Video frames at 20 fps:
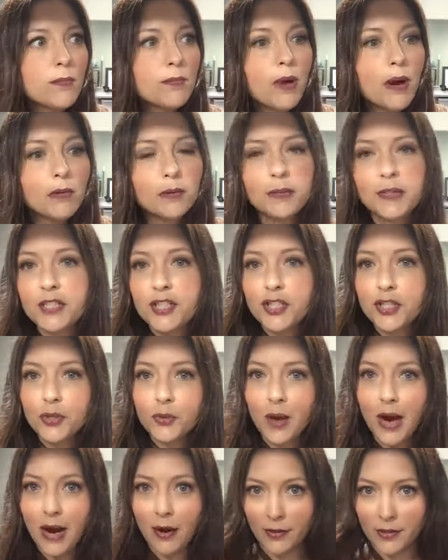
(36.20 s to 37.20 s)
probably
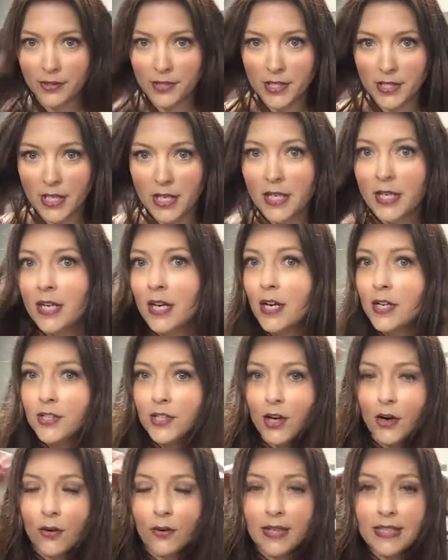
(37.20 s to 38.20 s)
2 hours.
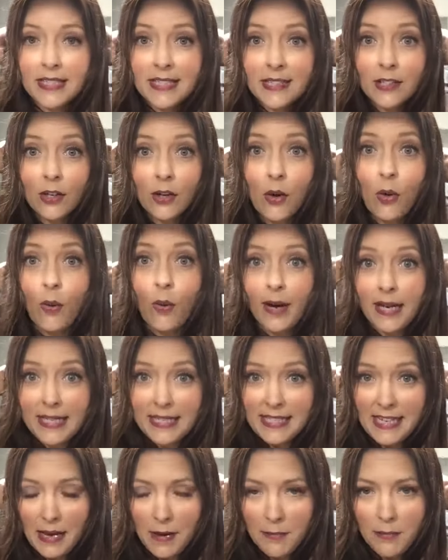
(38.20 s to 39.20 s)
So it's still
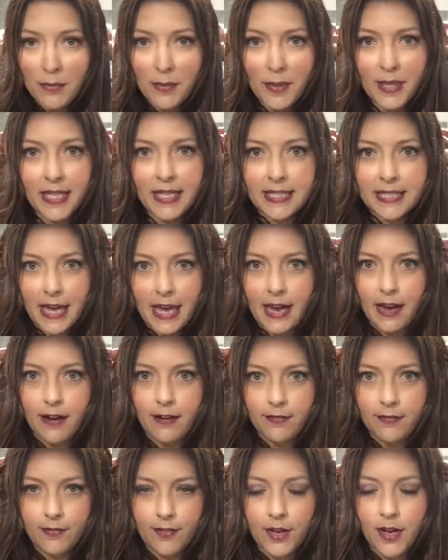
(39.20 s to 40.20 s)
quite damp because I
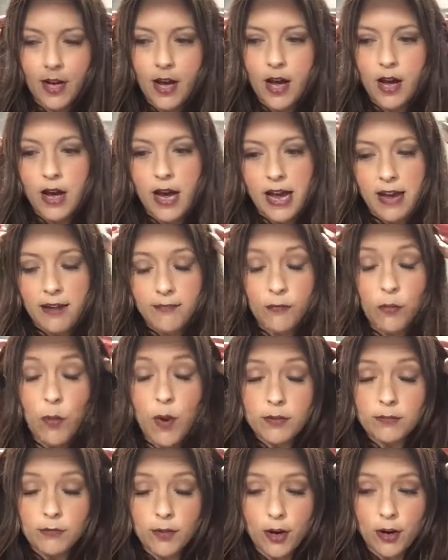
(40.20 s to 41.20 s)
have
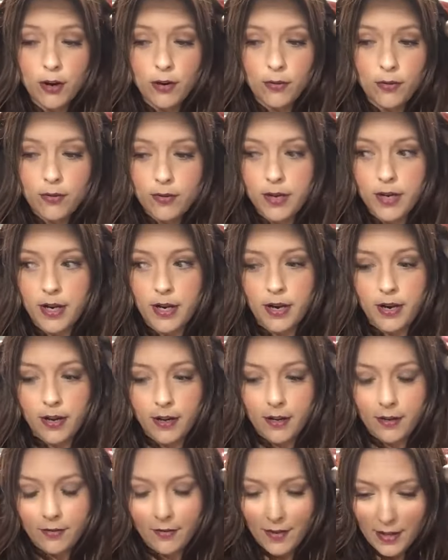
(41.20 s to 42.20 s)
1 row
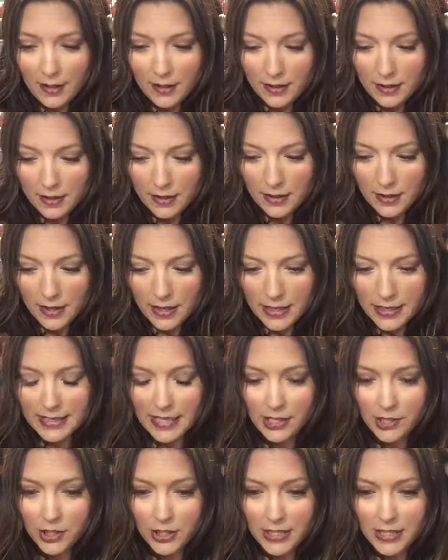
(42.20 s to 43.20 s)
of
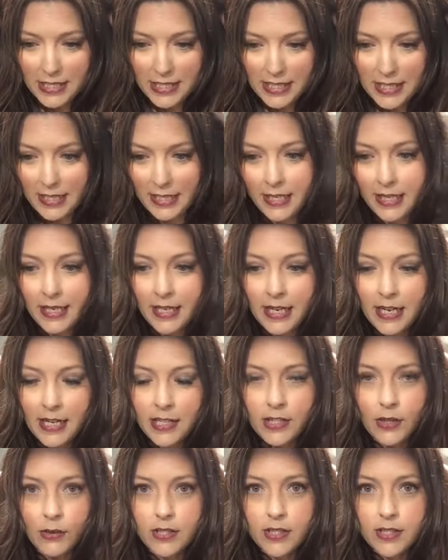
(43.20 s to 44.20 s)
extensions in,
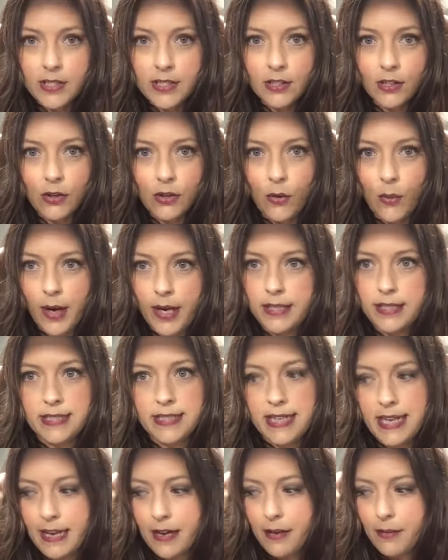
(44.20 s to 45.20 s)
so it's still quite
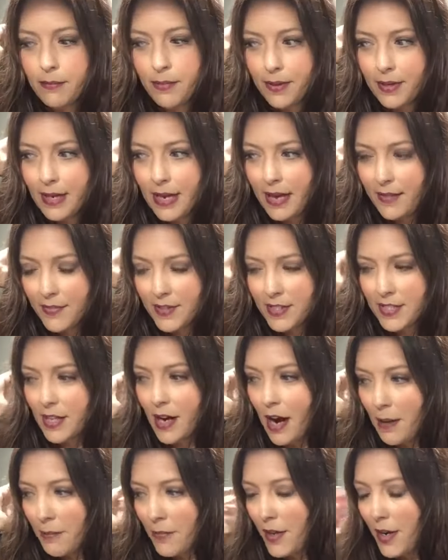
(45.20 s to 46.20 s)
damp at the
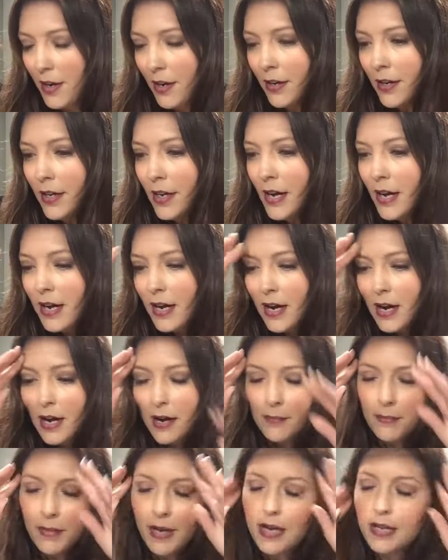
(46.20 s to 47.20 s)
top there.
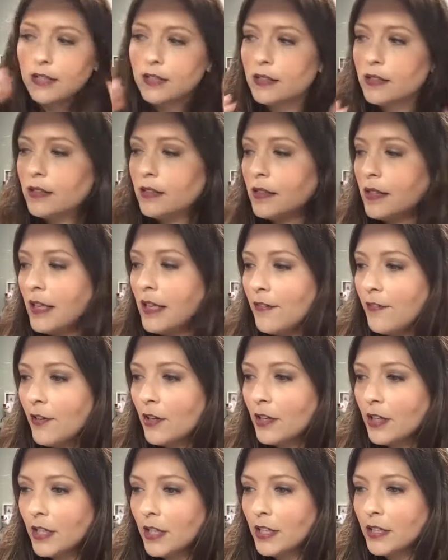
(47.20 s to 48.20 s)
If
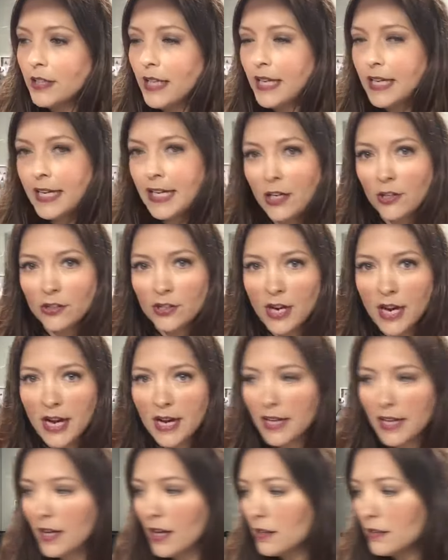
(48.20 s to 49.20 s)
you're gonna let it air
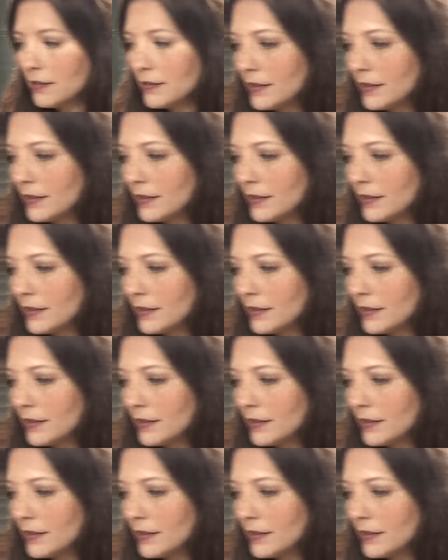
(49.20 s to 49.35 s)
dry,